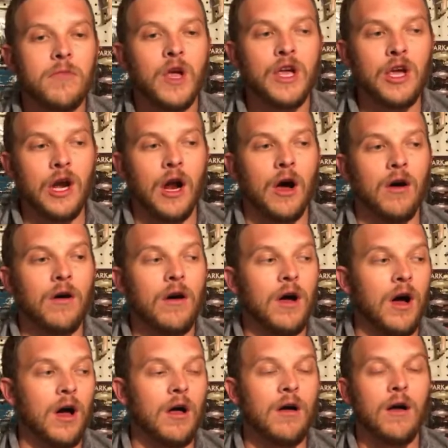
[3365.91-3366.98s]
you know,
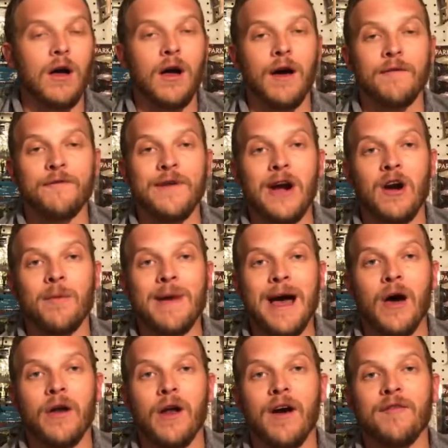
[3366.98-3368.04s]
a fair
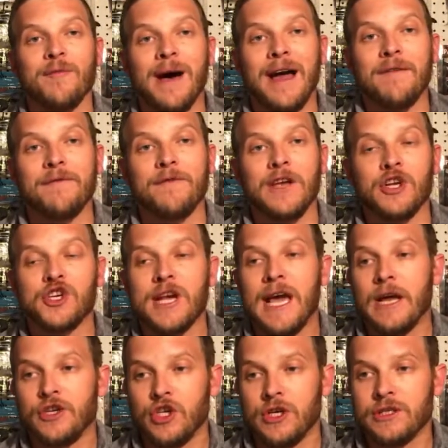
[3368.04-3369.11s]
amount of my fish
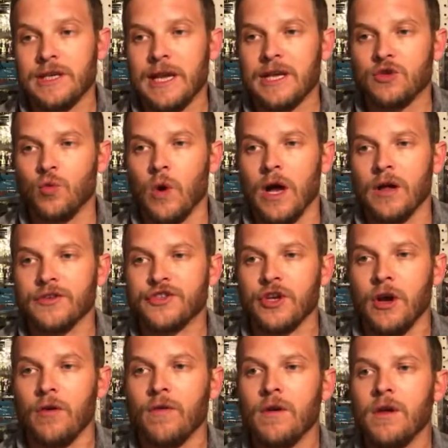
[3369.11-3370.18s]
catches as well. So